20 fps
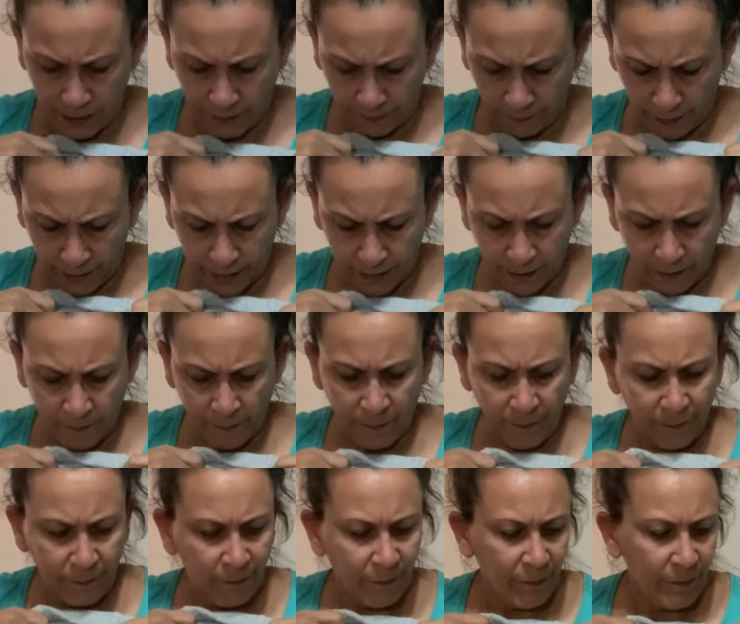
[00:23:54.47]
of like
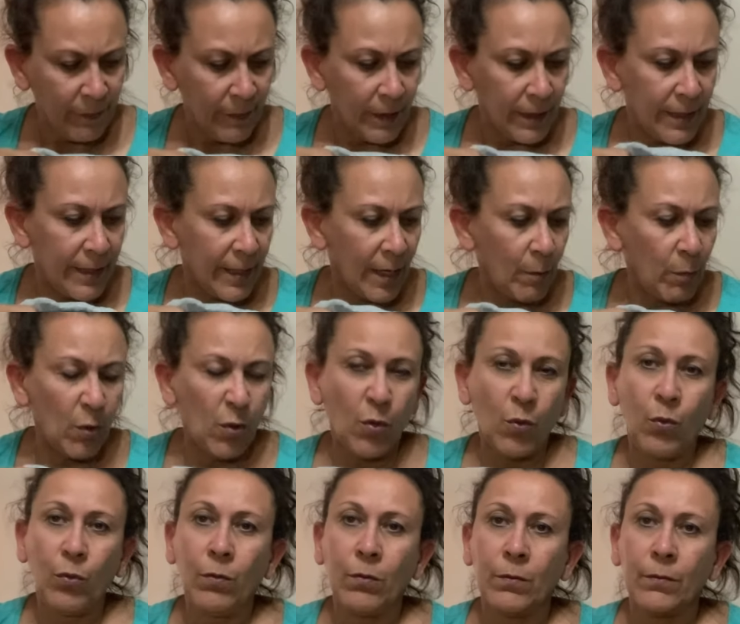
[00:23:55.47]

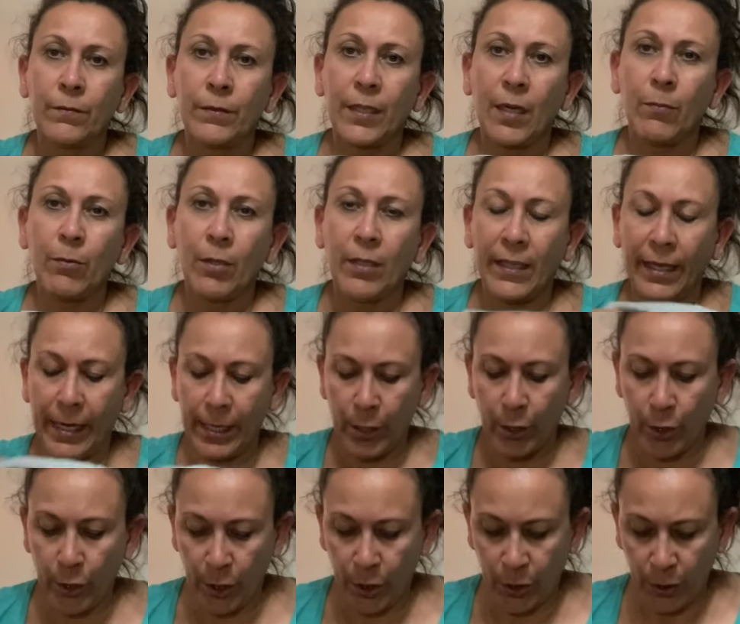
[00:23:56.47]
double
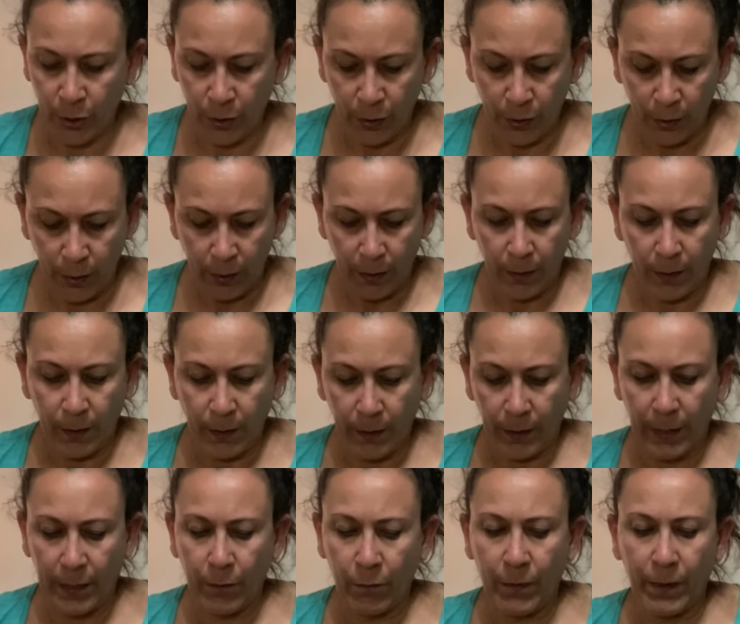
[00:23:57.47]
layered,
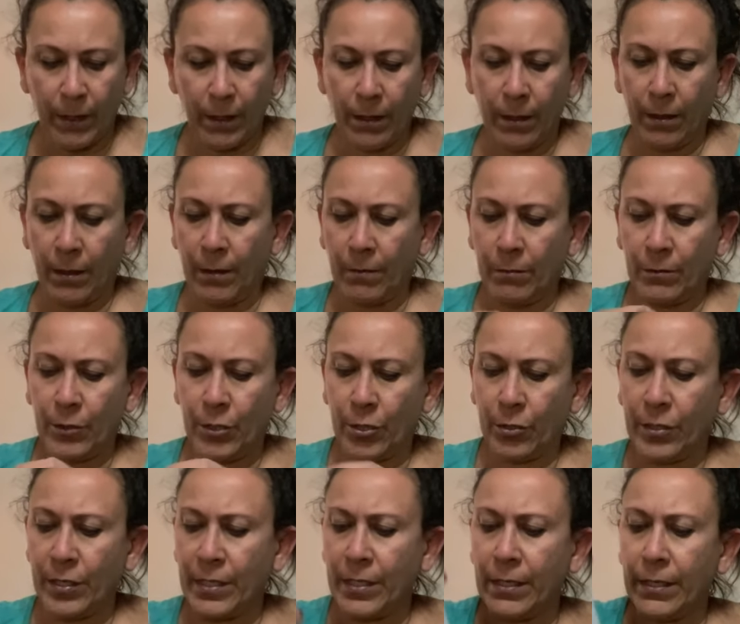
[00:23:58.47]
like with a
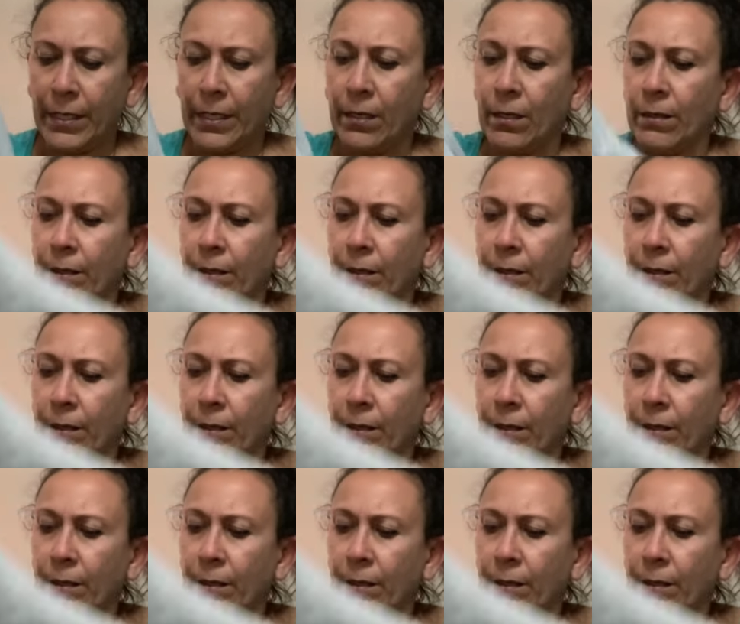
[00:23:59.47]
jersey knit on